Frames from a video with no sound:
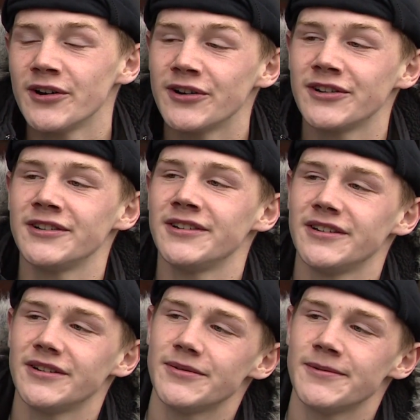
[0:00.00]
hard
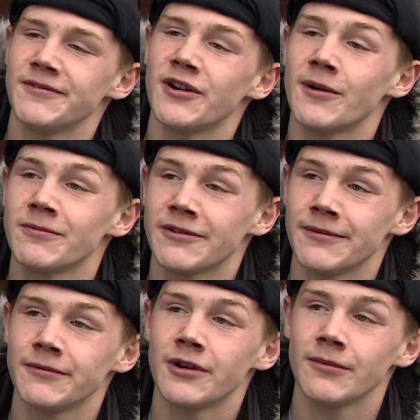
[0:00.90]
with the
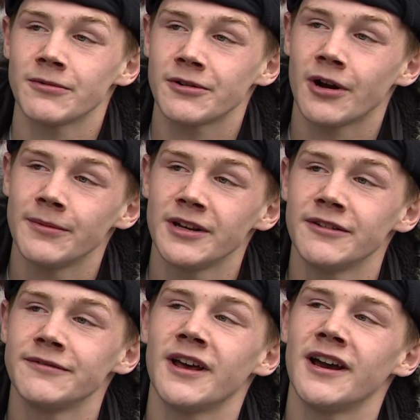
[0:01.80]
upcoming
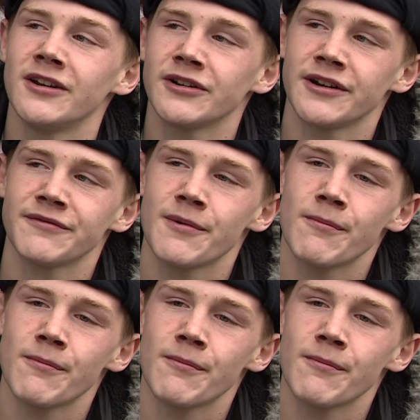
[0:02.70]
of like looking after my